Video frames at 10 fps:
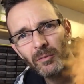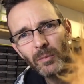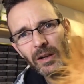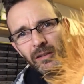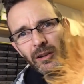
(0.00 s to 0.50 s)

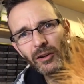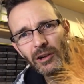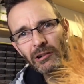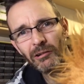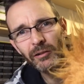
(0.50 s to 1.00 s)
much
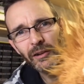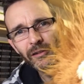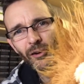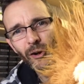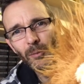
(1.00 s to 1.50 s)
longer on the
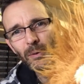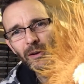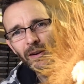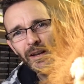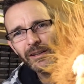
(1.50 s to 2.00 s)
top.
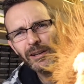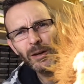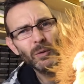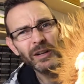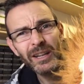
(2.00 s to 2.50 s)
And you
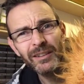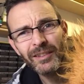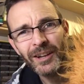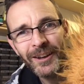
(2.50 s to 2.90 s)
know what kids are